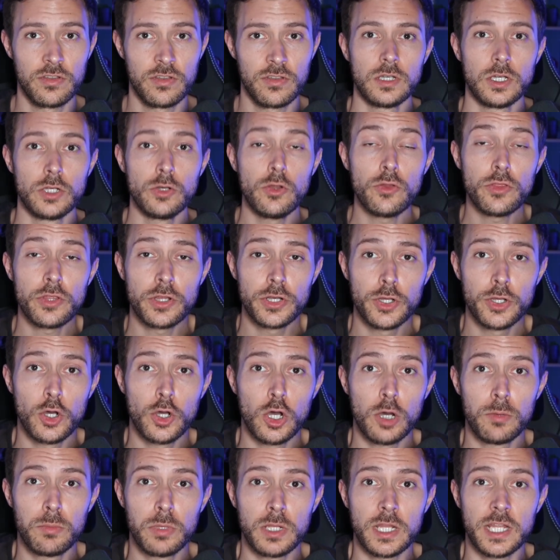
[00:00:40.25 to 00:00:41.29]
Another
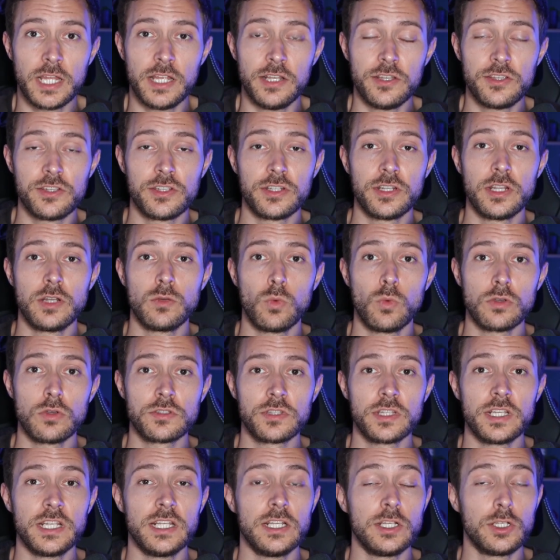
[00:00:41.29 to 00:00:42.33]
notable incident
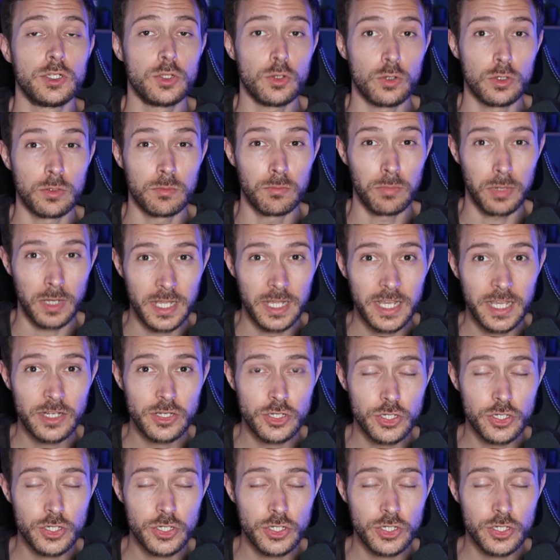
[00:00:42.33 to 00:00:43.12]
was the Dunblane